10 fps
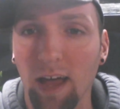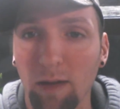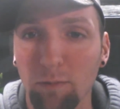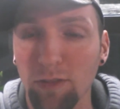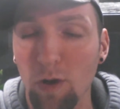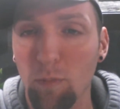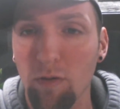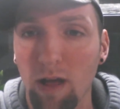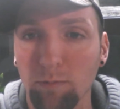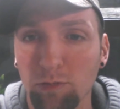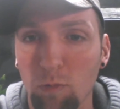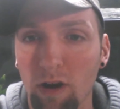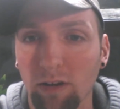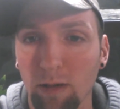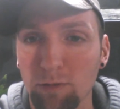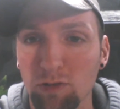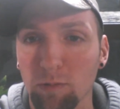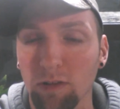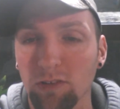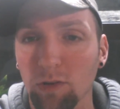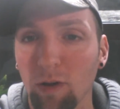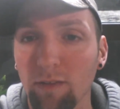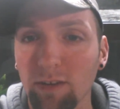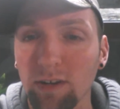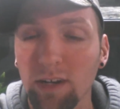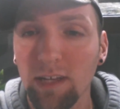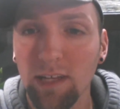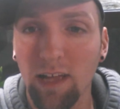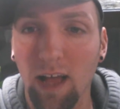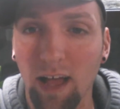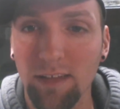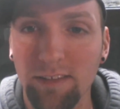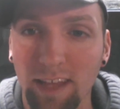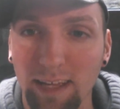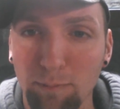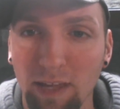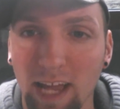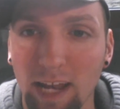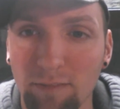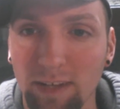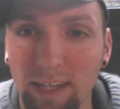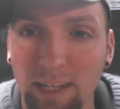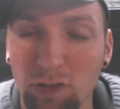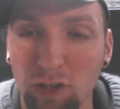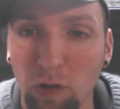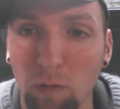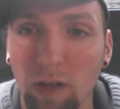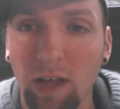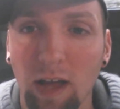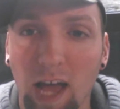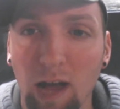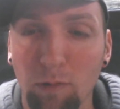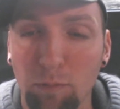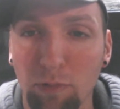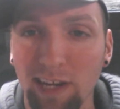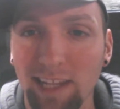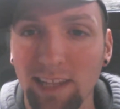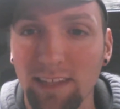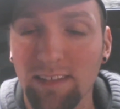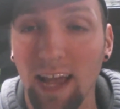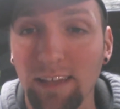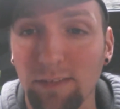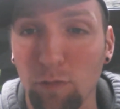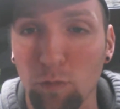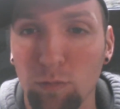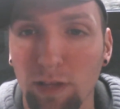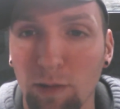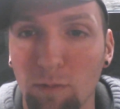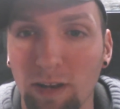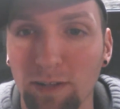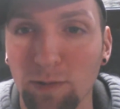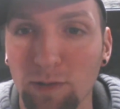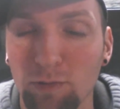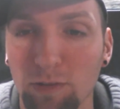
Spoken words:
with no problems with water chemistry whatsoever. So that can be kind of an issue. We're breeding these guys if you really want to do it. It's real